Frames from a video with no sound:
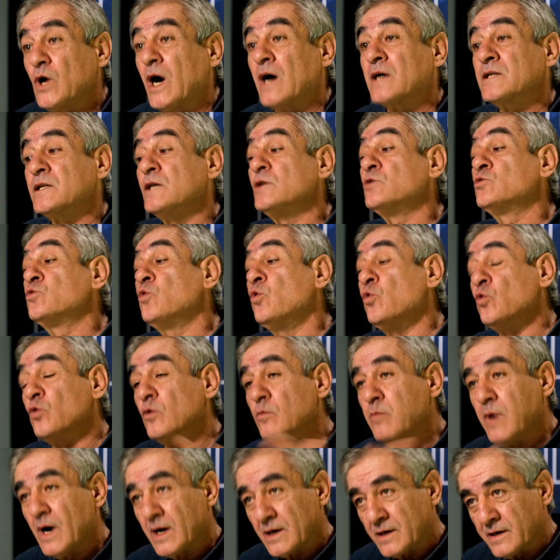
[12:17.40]
the Turkish
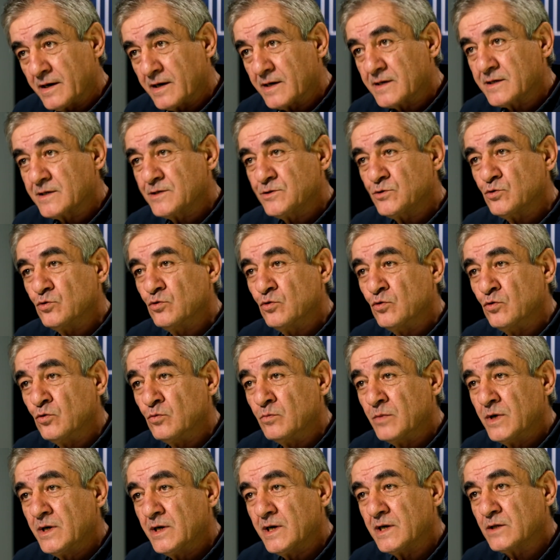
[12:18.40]
word.
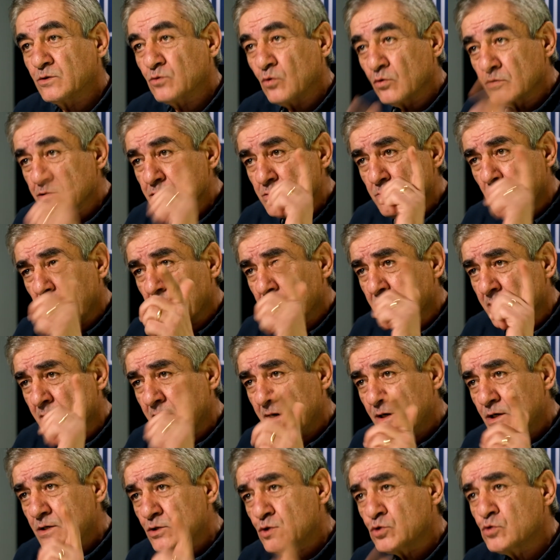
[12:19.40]
The
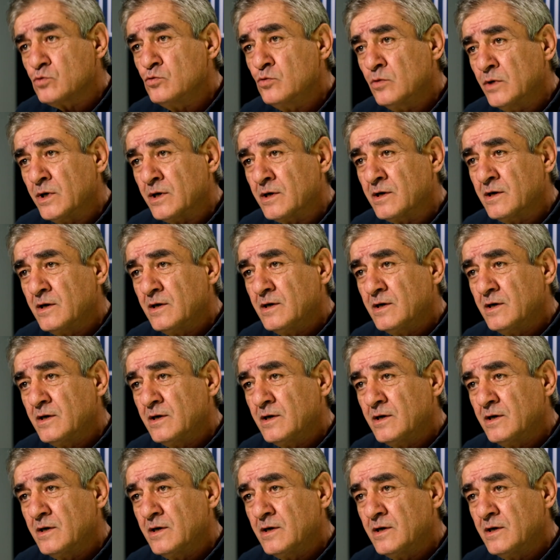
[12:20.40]
Osman dog.